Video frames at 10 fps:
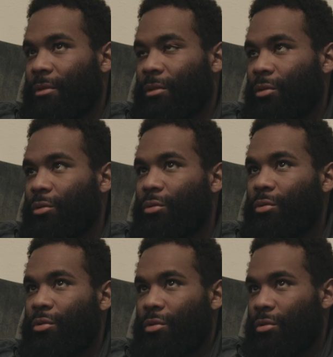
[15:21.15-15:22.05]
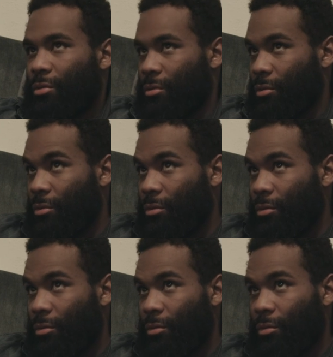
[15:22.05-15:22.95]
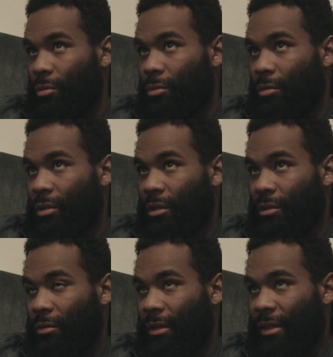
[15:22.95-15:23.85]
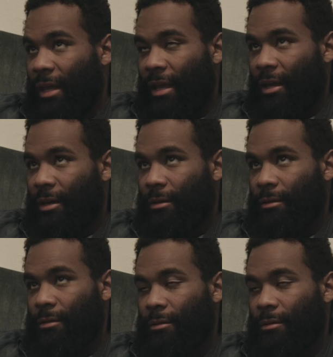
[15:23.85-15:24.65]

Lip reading: lose the little that they had.